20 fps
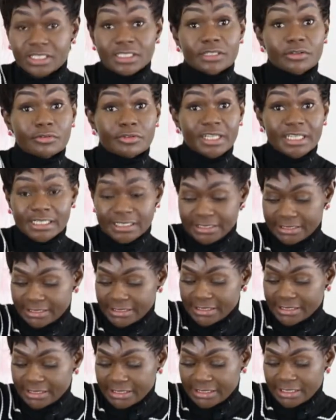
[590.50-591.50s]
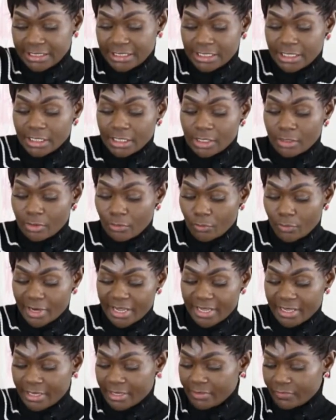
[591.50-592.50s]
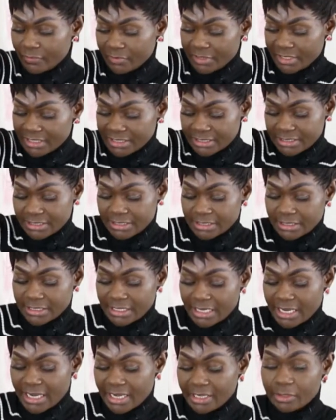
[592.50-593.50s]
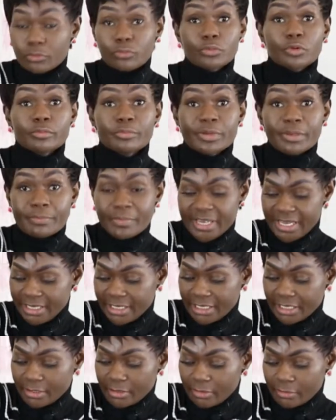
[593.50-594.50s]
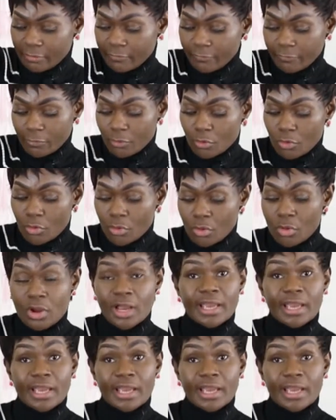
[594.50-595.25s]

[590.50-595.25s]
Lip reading: degrees where this cake will be baking for